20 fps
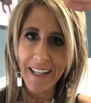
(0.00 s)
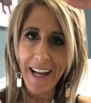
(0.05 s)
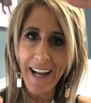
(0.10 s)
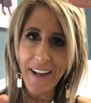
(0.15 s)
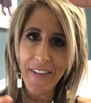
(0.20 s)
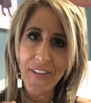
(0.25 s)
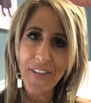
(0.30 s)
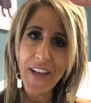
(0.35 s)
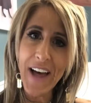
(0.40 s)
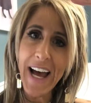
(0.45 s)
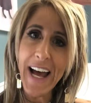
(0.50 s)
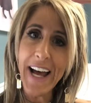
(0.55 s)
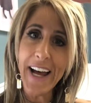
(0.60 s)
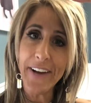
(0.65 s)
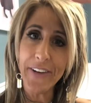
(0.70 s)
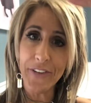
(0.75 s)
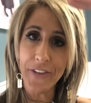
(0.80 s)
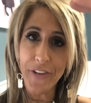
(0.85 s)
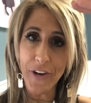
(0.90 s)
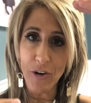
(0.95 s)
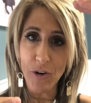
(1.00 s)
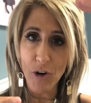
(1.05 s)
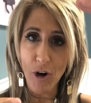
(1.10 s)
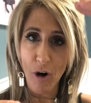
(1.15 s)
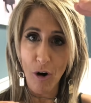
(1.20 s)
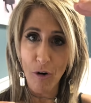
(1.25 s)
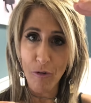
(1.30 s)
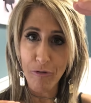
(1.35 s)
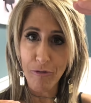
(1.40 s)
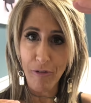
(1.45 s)
And then they'll
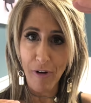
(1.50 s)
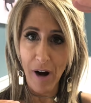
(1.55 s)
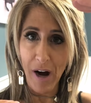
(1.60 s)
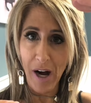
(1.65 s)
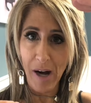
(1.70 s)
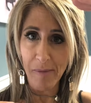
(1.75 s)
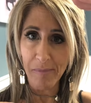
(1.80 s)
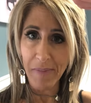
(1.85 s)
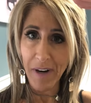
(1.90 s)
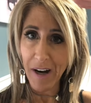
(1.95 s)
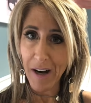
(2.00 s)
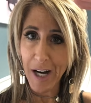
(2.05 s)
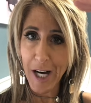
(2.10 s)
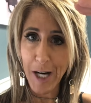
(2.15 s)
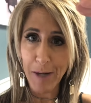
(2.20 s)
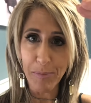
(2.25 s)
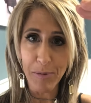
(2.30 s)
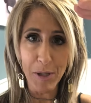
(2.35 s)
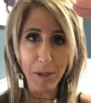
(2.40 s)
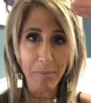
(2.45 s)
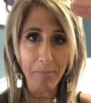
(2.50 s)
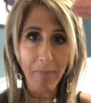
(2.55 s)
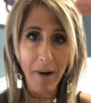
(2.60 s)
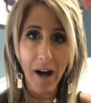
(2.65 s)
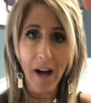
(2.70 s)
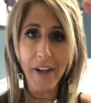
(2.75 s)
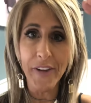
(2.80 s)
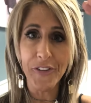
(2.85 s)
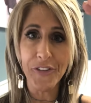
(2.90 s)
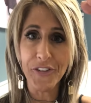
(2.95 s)
go from a couple of
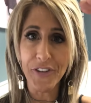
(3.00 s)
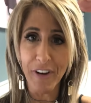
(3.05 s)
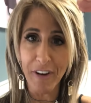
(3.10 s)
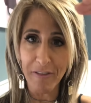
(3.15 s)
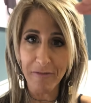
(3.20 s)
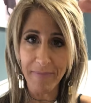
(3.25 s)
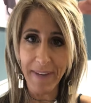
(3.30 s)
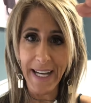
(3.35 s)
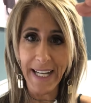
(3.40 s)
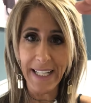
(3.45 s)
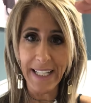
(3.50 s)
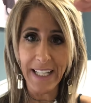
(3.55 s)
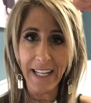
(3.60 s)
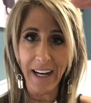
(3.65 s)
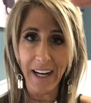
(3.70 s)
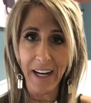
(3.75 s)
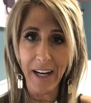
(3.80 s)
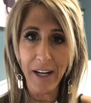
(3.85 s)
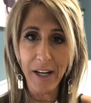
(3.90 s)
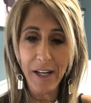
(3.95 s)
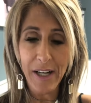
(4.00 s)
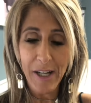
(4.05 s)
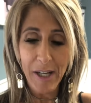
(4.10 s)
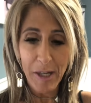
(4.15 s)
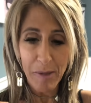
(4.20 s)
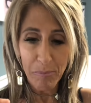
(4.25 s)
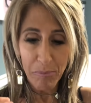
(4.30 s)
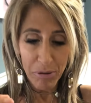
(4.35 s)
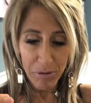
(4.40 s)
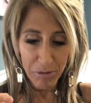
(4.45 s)
months of mania
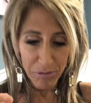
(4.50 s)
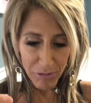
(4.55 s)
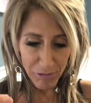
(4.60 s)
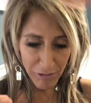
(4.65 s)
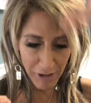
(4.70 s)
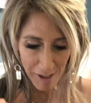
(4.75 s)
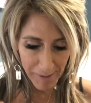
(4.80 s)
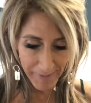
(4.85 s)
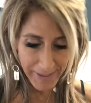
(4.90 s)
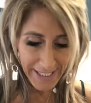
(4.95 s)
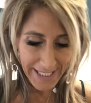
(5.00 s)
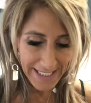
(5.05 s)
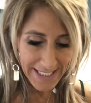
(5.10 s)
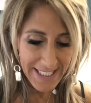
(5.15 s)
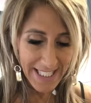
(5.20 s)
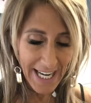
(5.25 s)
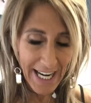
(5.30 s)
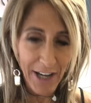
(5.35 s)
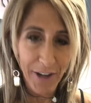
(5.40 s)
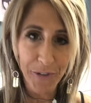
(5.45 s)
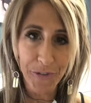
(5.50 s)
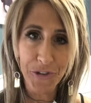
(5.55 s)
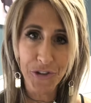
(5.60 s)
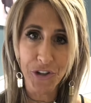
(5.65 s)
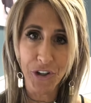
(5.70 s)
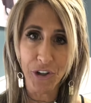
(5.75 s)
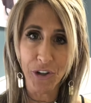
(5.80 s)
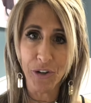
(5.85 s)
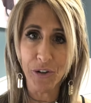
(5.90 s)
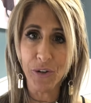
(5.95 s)
plummeting down
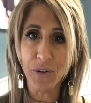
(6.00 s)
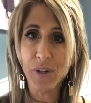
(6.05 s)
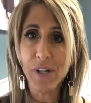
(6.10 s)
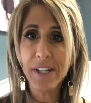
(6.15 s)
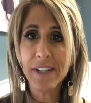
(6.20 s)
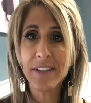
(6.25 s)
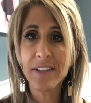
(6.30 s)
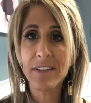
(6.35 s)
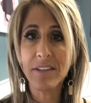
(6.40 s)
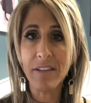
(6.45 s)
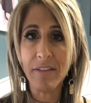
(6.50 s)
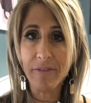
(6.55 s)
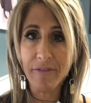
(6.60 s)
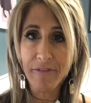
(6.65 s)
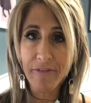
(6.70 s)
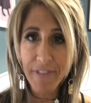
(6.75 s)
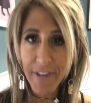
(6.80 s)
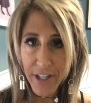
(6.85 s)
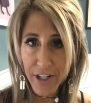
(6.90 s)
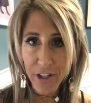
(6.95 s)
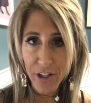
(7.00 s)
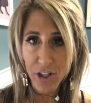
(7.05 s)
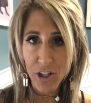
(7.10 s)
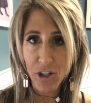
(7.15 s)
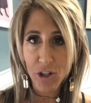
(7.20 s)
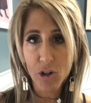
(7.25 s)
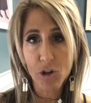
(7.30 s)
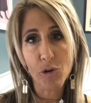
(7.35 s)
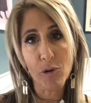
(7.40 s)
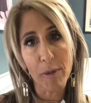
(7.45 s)
to
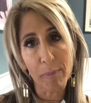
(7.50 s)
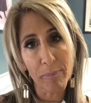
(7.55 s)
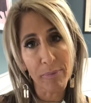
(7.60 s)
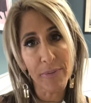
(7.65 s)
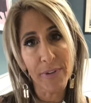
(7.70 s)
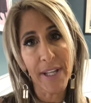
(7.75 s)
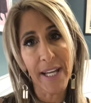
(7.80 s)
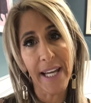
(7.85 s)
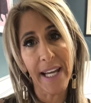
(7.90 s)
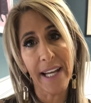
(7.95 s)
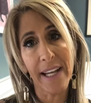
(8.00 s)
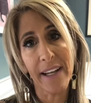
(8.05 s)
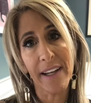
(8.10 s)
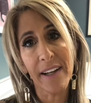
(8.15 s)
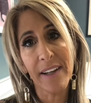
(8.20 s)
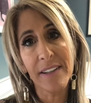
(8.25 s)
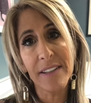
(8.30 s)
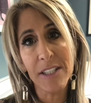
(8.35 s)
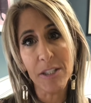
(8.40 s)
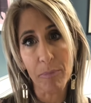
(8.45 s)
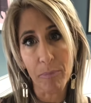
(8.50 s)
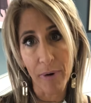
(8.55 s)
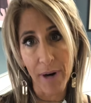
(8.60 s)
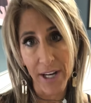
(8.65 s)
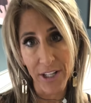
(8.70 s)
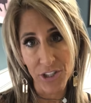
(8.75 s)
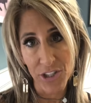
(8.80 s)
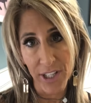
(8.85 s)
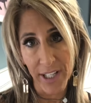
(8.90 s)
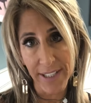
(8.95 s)
severe crippling
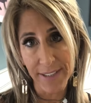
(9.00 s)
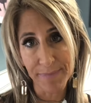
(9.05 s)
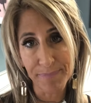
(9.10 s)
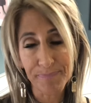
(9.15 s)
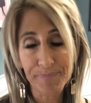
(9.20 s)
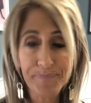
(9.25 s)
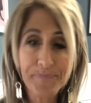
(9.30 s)
depression.